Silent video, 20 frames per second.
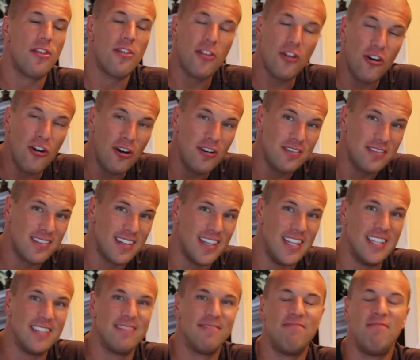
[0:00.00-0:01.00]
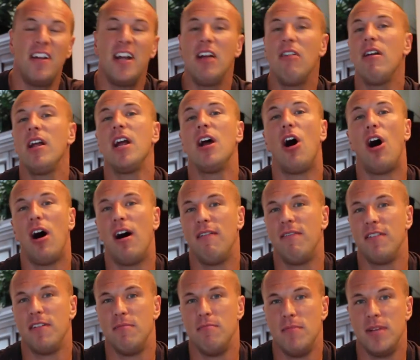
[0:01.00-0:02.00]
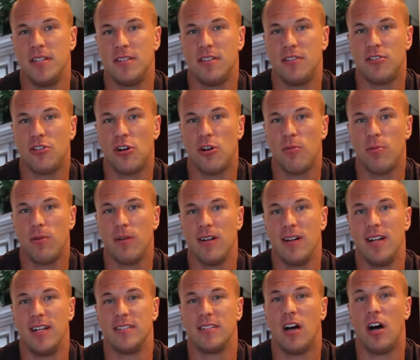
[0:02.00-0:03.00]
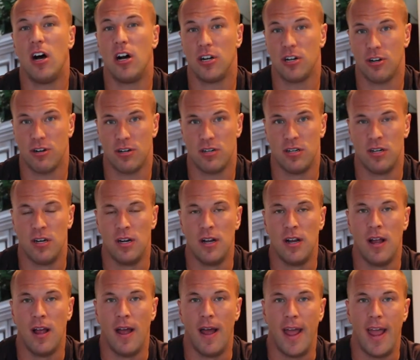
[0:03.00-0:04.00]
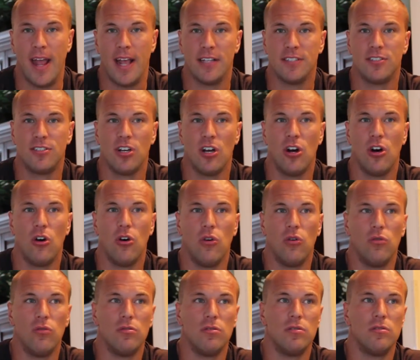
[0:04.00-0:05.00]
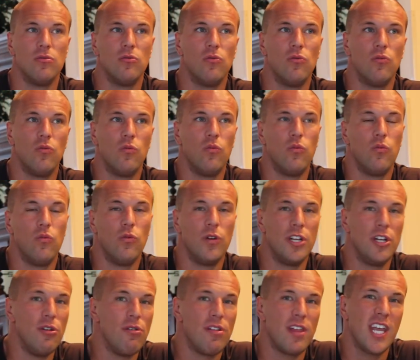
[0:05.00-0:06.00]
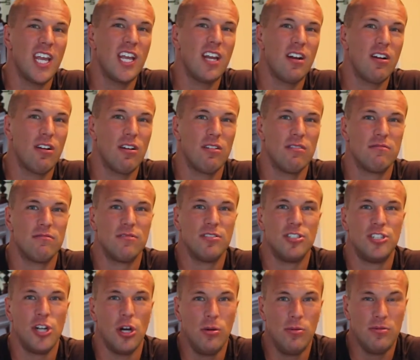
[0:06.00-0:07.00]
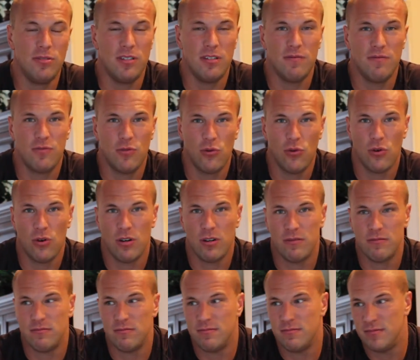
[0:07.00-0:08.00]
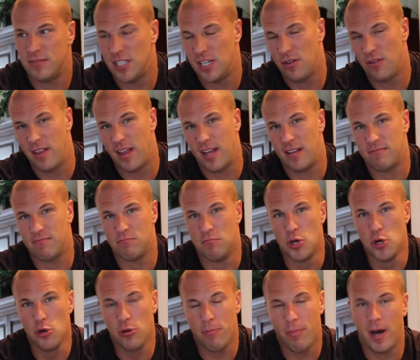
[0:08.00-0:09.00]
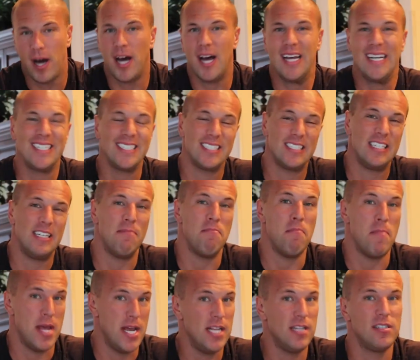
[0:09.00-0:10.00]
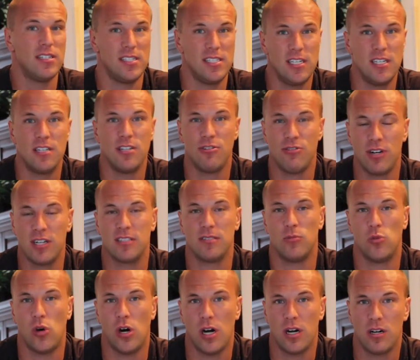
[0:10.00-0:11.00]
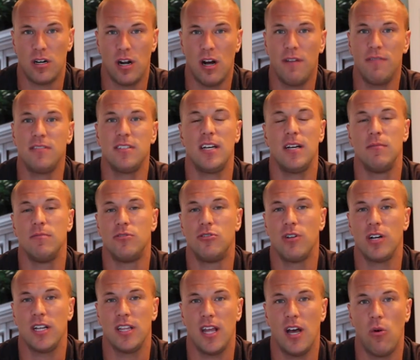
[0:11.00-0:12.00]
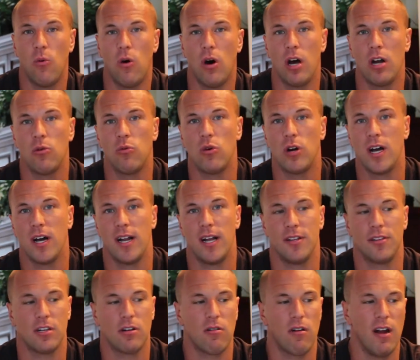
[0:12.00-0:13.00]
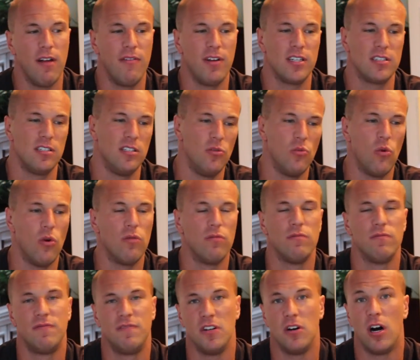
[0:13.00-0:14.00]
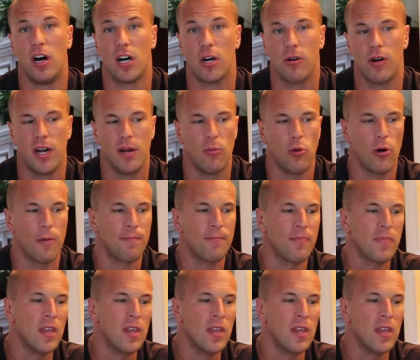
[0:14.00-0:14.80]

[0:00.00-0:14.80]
Thirst is very often misinterpreted as hunger. And so when you think you're jonesing for you know that moon pie, you may just need to drink some water. And oftentimes drinking that water will cut out the cravings and you won't feel hungry anymore.